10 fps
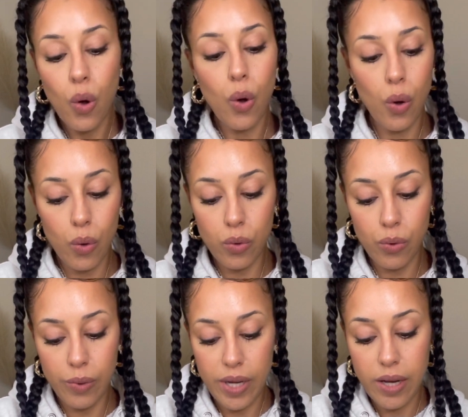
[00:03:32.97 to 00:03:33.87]
all the
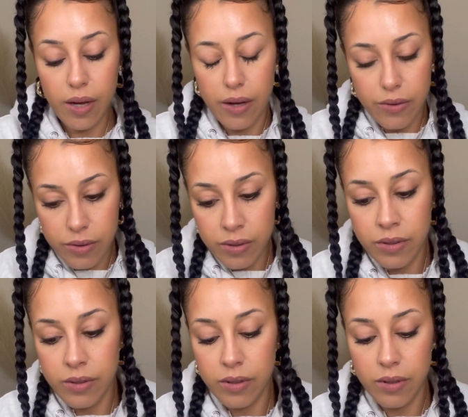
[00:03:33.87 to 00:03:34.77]
way down
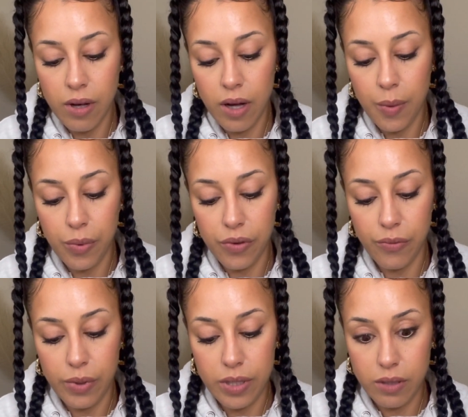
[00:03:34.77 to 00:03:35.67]
a couple of
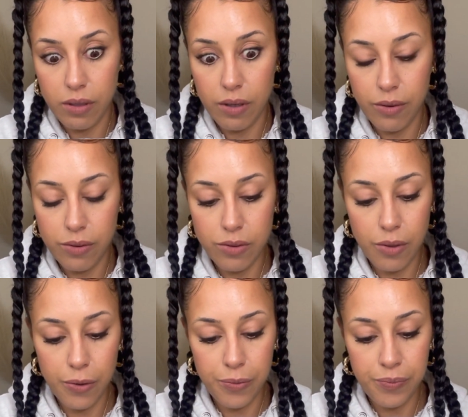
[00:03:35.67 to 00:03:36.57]
weeks ago.
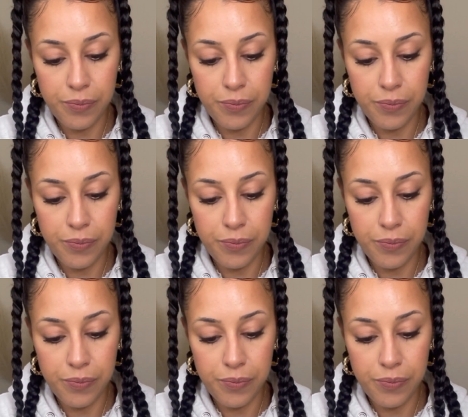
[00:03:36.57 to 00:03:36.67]
So